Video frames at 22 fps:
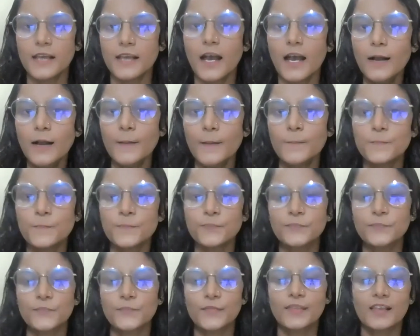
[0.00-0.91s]
Yeah.
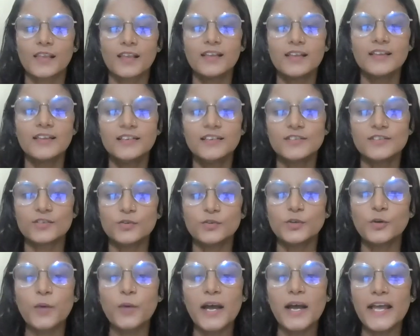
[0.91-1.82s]

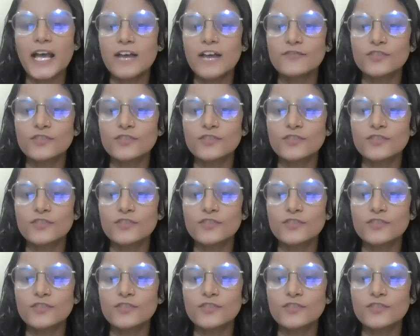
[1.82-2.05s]
So do I